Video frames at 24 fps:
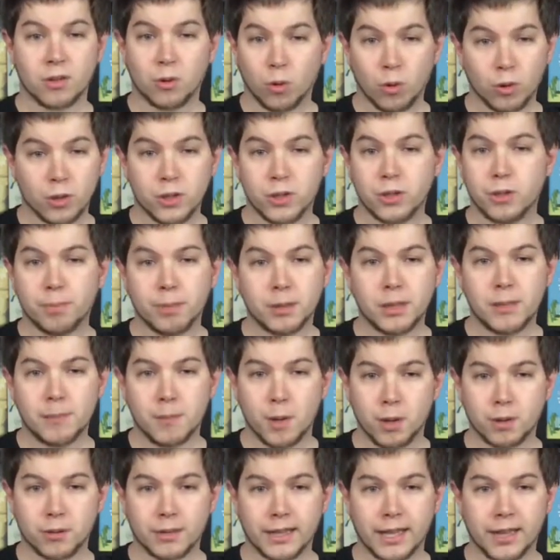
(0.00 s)
or do you put them
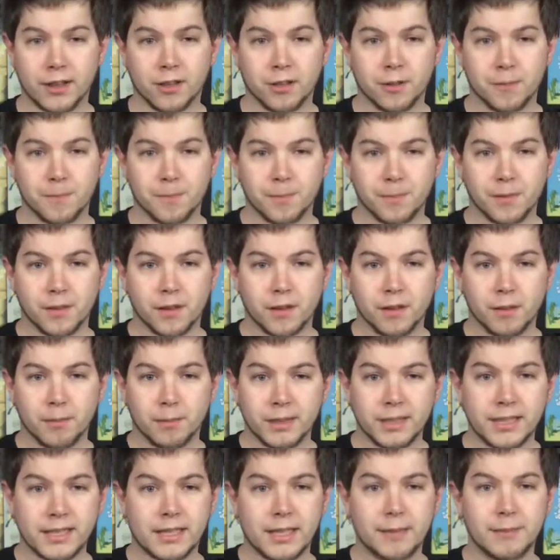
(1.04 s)
all together?
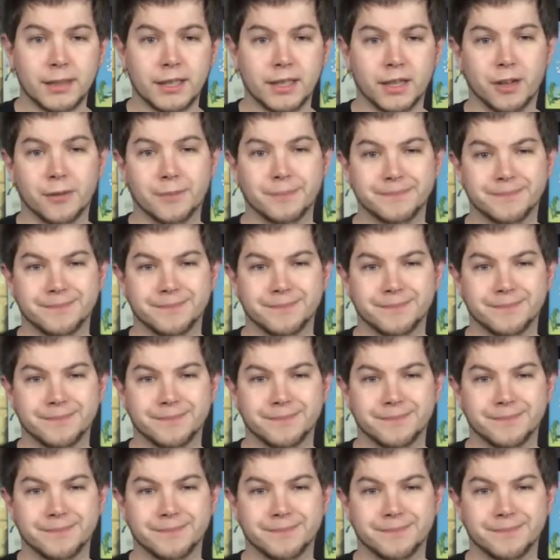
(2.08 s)
Please let me know.